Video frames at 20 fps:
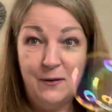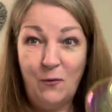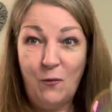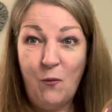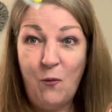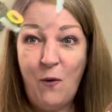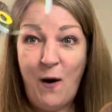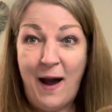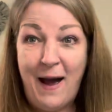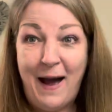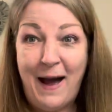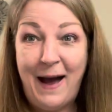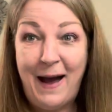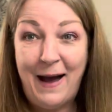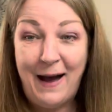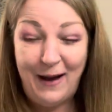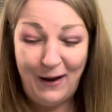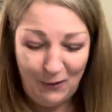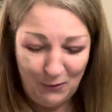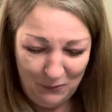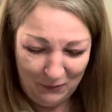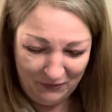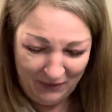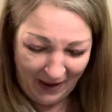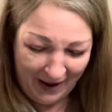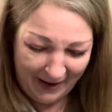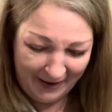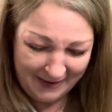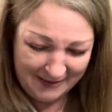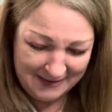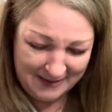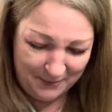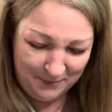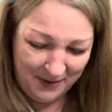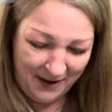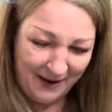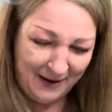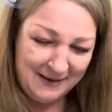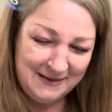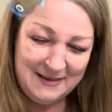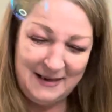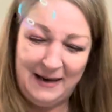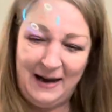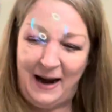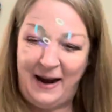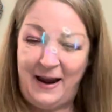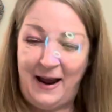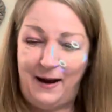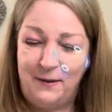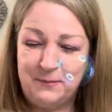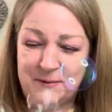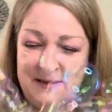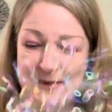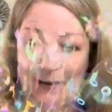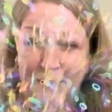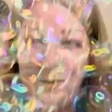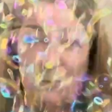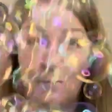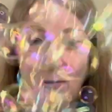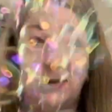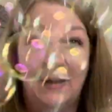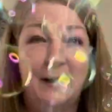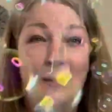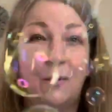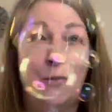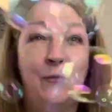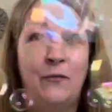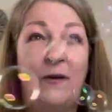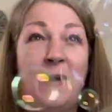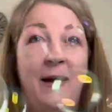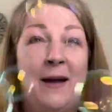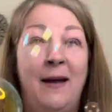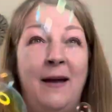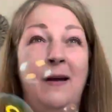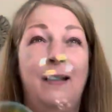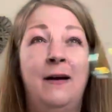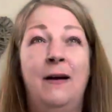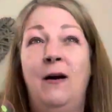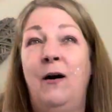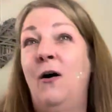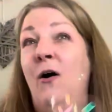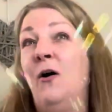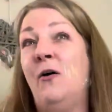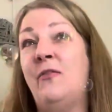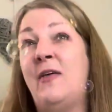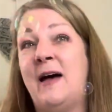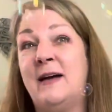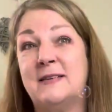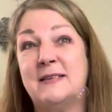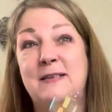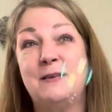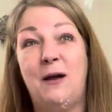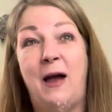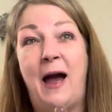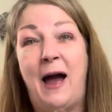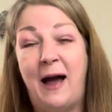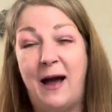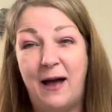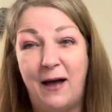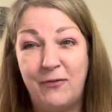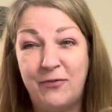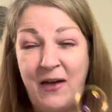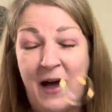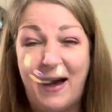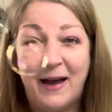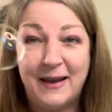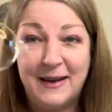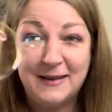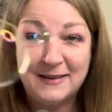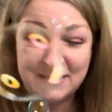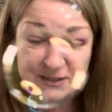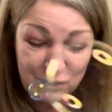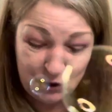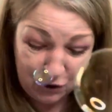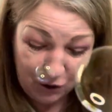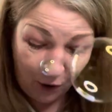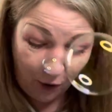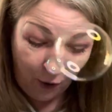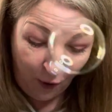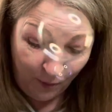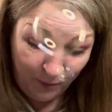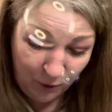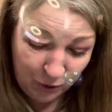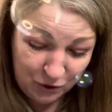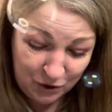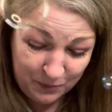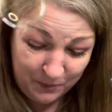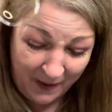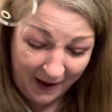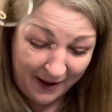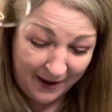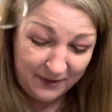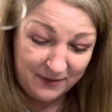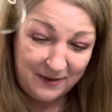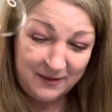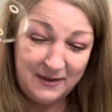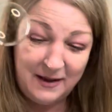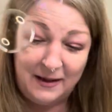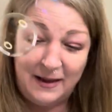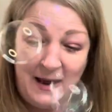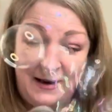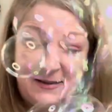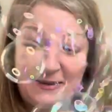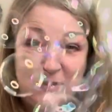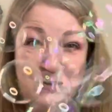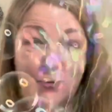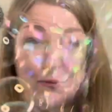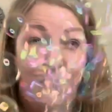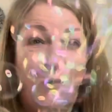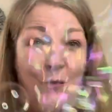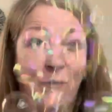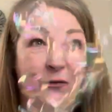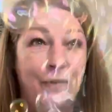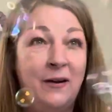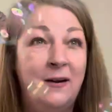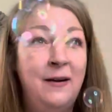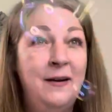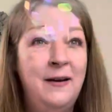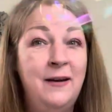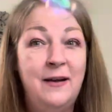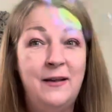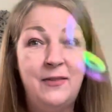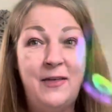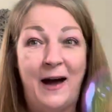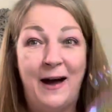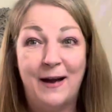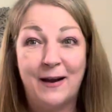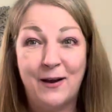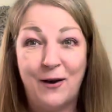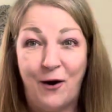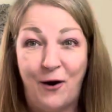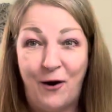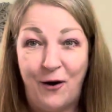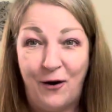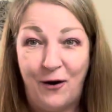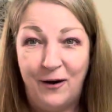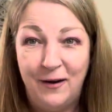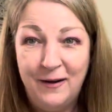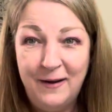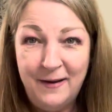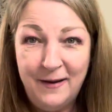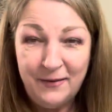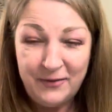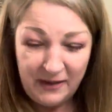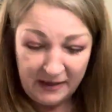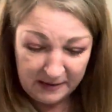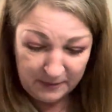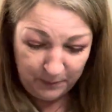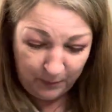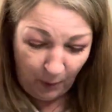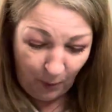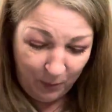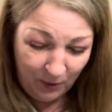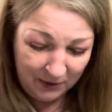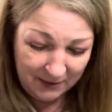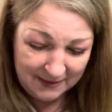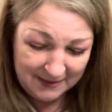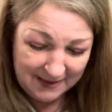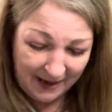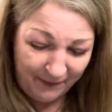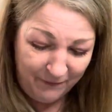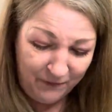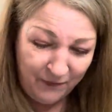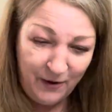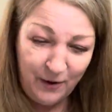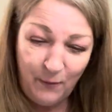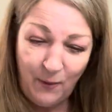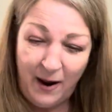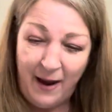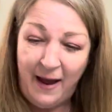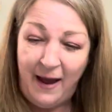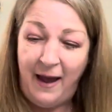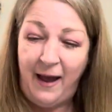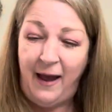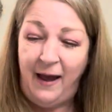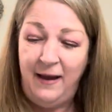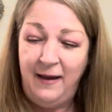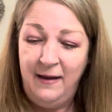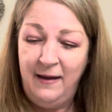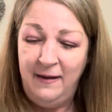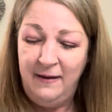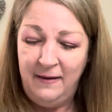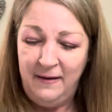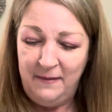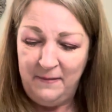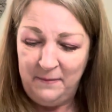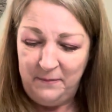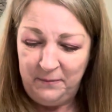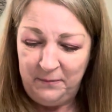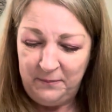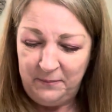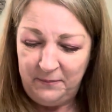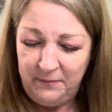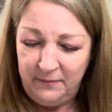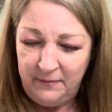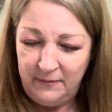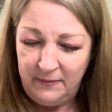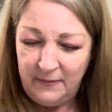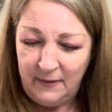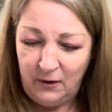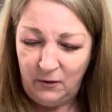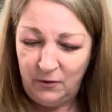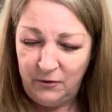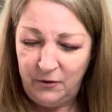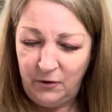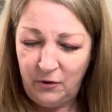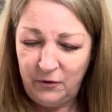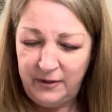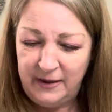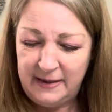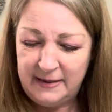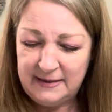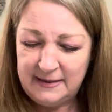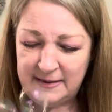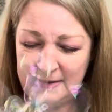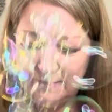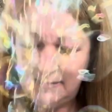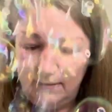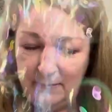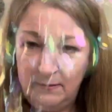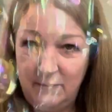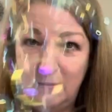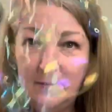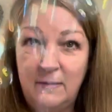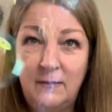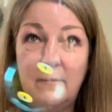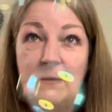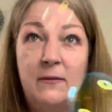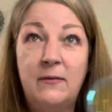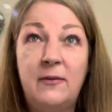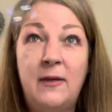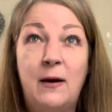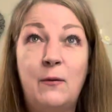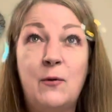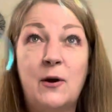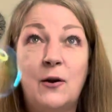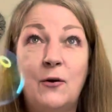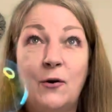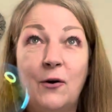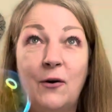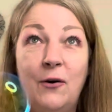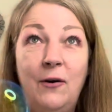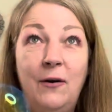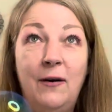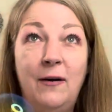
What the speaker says: Wow, that is amazing. I absolutely love it. Oh, that is so much better than the last one that I got. There's bubbles everywhere. Although this, there we go.